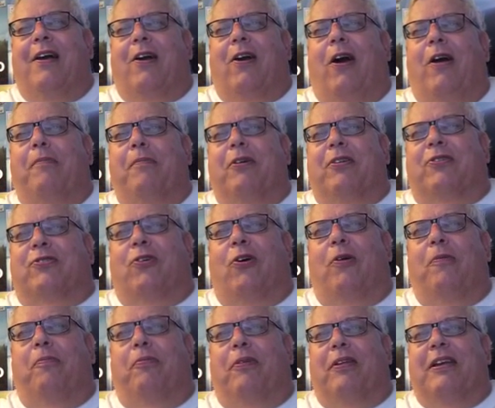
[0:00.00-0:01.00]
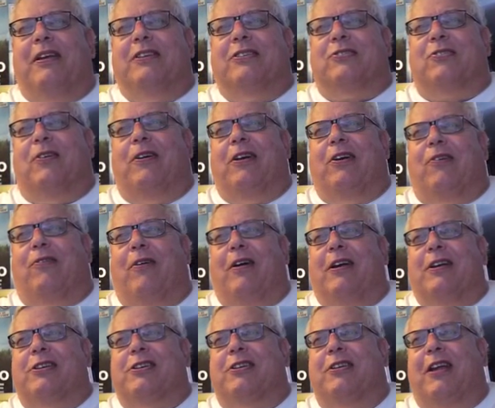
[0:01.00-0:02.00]
Garbutt told police during
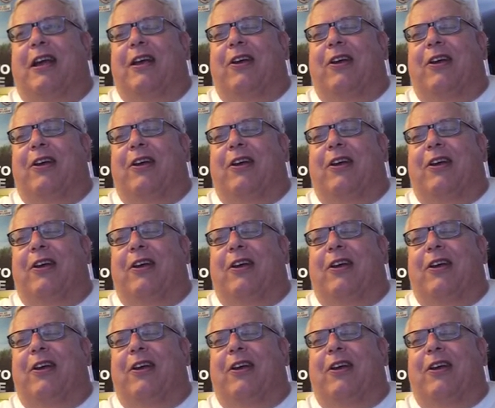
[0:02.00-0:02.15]
question,